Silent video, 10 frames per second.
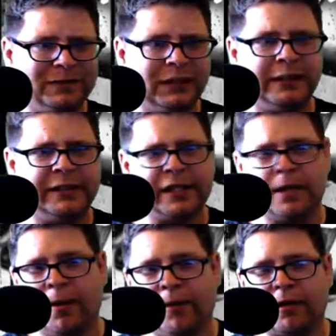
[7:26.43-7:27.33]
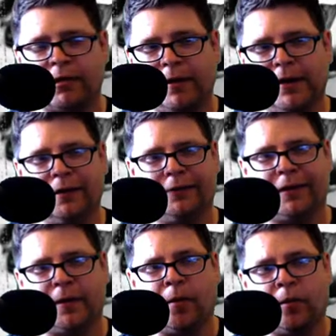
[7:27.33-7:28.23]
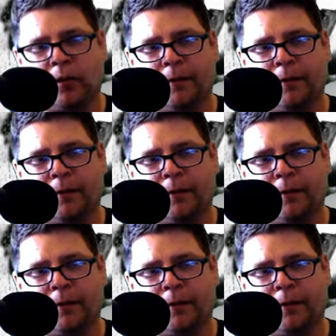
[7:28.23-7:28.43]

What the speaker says: Listen to Podunk Radio if you're into horror,